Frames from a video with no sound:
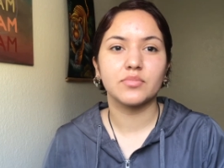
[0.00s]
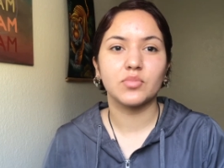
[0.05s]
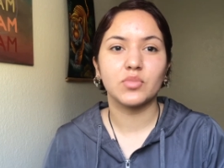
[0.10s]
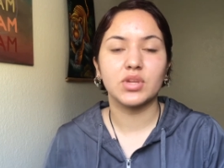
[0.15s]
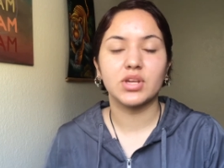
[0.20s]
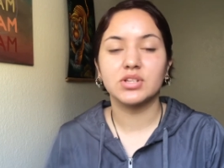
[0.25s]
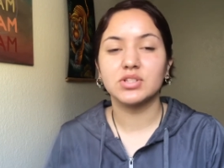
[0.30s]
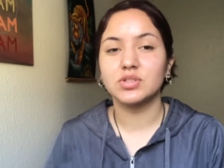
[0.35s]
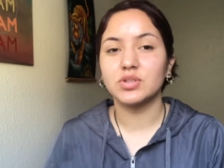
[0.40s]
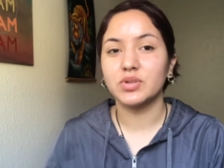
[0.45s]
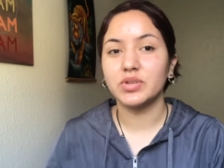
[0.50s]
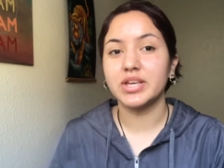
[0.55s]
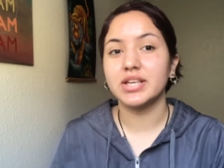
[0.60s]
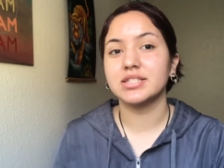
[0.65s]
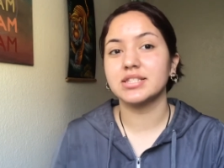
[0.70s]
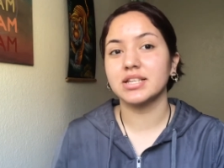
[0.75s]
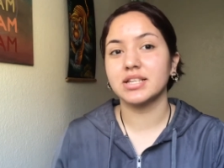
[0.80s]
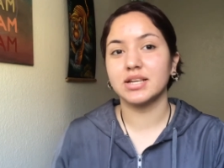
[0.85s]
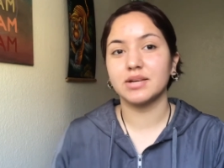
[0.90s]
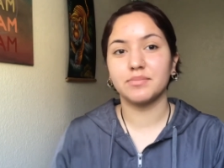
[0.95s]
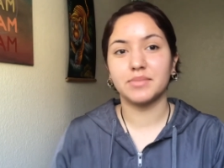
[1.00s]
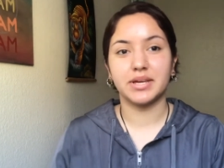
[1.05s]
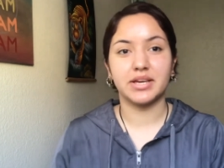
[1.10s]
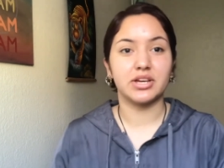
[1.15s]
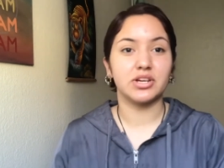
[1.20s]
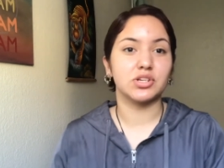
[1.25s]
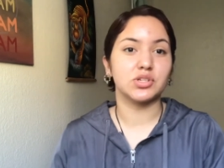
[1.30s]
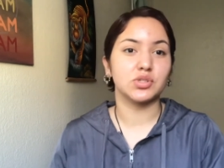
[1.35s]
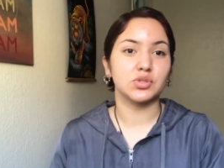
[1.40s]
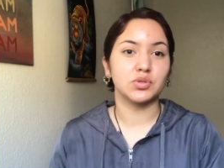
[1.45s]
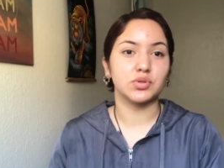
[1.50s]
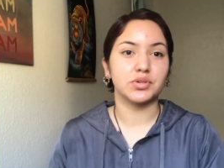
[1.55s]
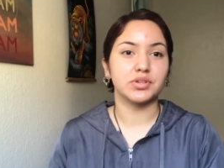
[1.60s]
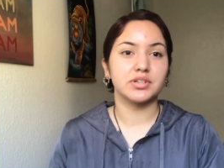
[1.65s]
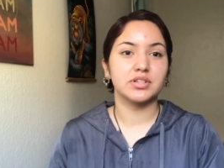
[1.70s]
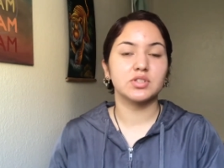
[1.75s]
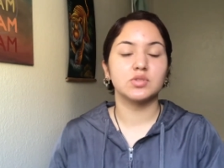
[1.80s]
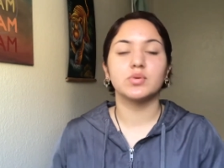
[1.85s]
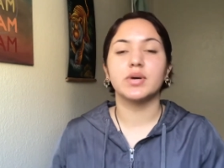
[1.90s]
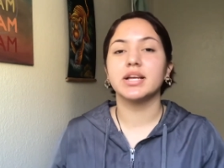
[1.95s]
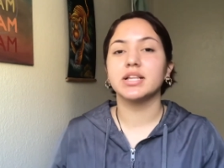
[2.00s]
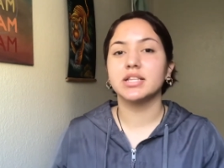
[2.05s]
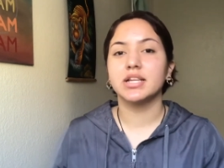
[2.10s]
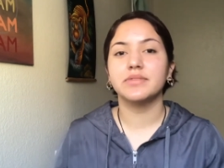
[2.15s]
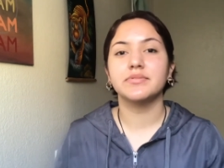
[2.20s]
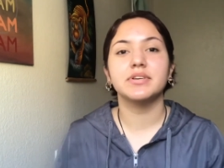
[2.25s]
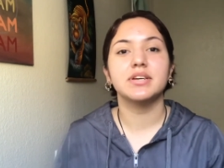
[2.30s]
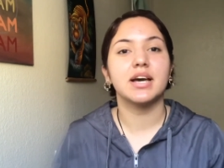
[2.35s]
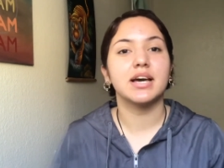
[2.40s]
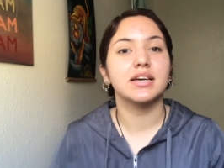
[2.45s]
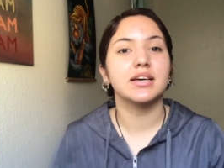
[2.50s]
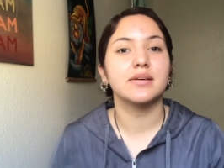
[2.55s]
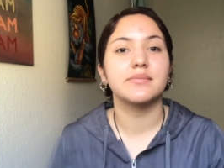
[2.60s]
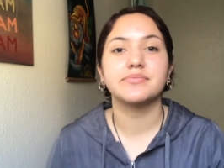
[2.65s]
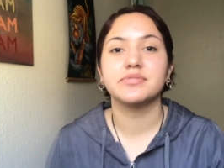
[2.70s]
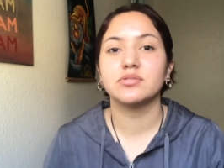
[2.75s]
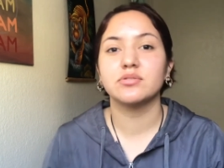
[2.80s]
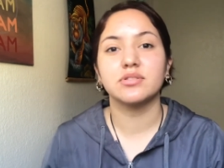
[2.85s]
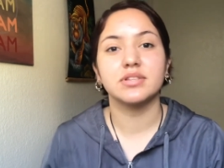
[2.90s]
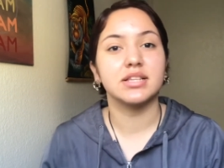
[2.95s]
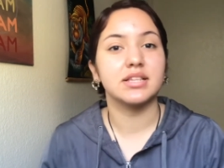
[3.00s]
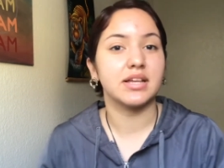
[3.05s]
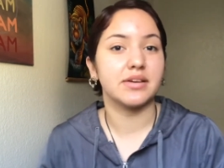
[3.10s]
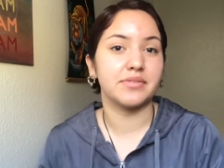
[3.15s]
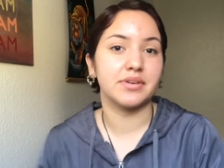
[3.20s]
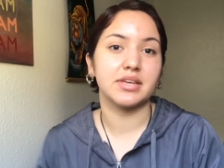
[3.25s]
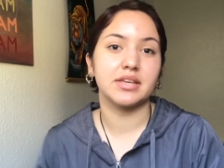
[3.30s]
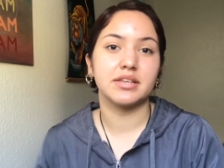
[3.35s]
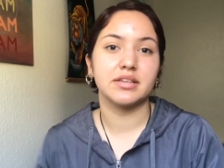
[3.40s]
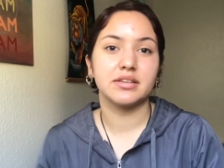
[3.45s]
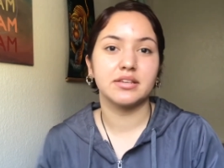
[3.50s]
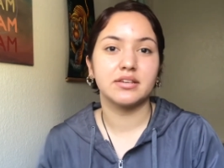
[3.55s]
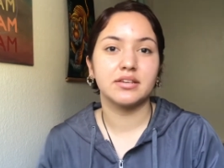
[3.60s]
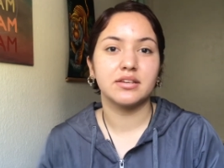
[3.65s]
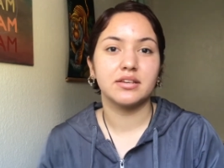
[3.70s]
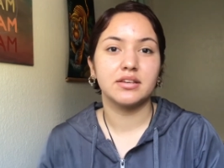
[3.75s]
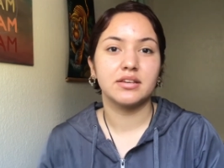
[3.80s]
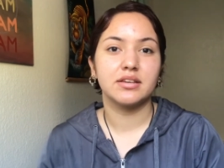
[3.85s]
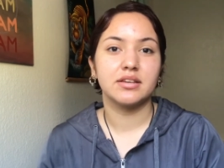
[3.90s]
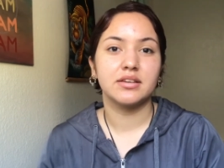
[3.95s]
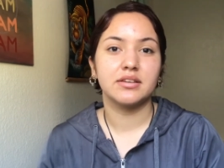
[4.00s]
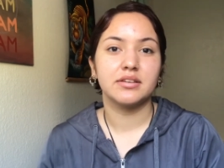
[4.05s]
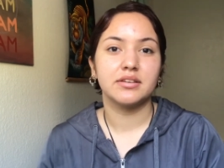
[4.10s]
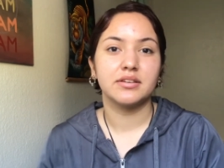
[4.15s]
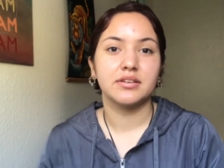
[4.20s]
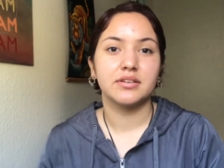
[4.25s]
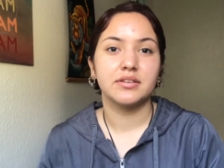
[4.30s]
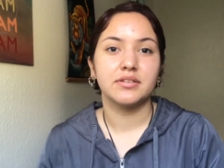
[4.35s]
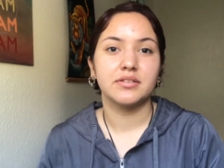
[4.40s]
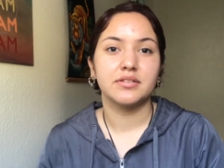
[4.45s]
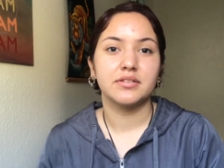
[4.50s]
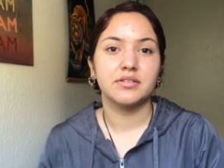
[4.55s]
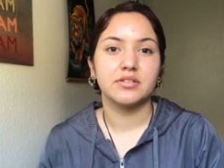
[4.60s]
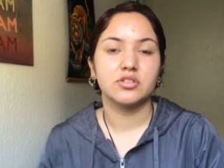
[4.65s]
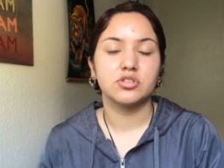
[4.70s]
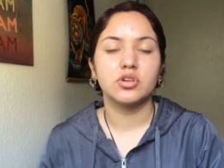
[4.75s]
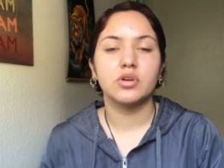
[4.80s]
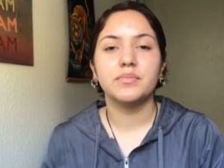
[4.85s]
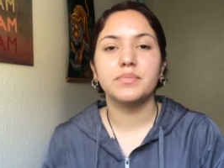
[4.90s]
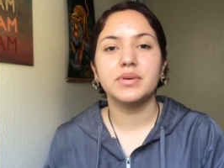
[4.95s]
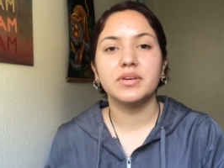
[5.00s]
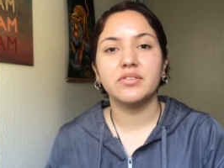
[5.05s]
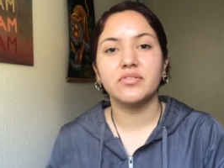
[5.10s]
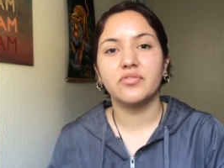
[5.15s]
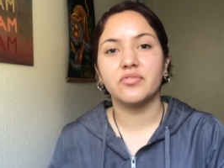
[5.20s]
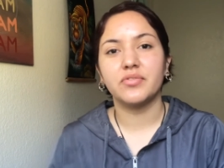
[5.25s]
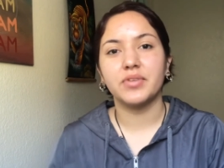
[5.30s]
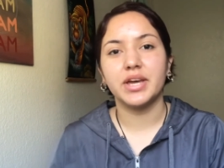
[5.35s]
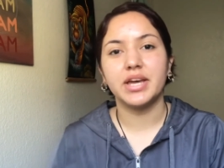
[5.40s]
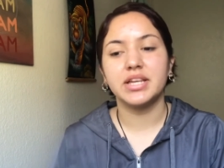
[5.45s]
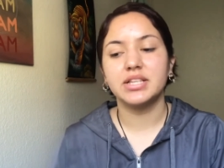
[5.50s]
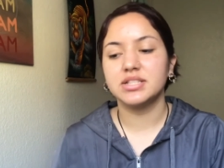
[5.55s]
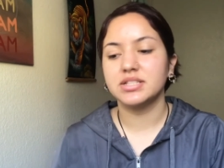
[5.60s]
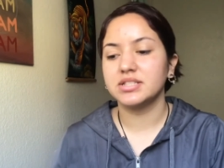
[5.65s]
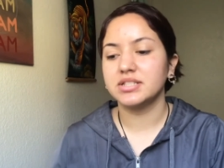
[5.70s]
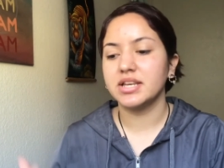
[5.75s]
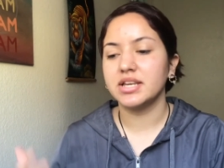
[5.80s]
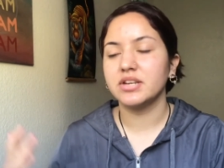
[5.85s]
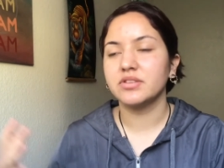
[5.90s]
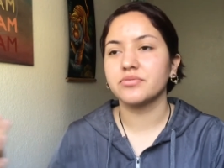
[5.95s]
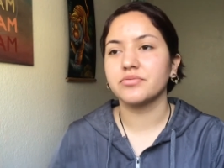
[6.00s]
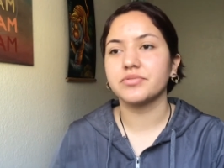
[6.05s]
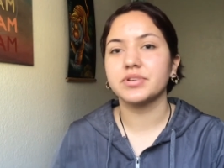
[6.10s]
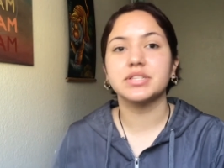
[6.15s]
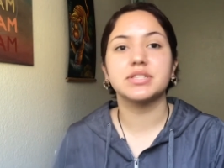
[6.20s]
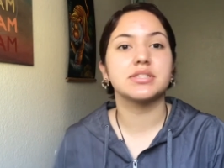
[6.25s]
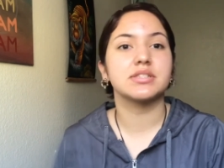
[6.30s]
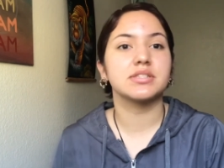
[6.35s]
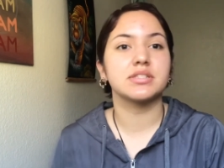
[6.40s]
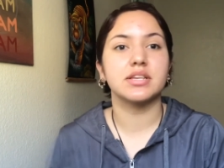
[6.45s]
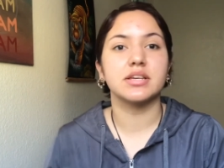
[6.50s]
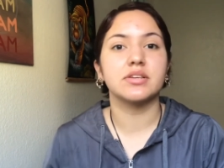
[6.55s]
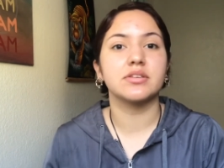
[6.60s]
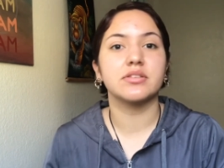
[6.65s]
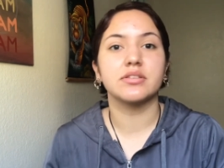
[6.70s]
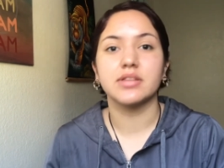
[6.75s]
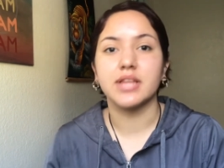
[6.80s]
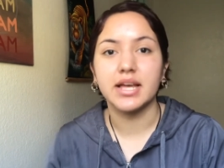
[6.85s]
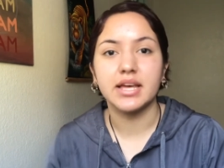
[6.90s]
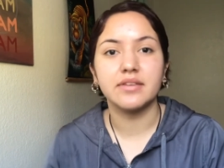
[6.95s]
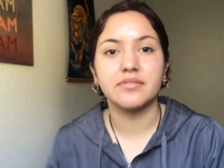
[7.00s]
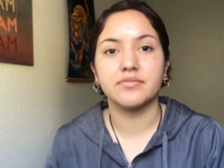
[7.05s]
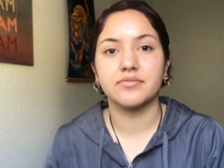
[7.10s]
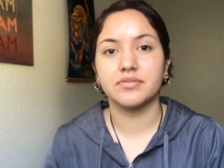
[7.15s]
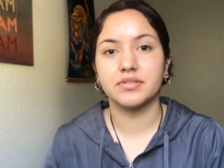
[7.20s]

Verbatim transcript: So yes, I cut my hair short. Do I love it? I absolutely love it. Don't be afraid to take risks in your life.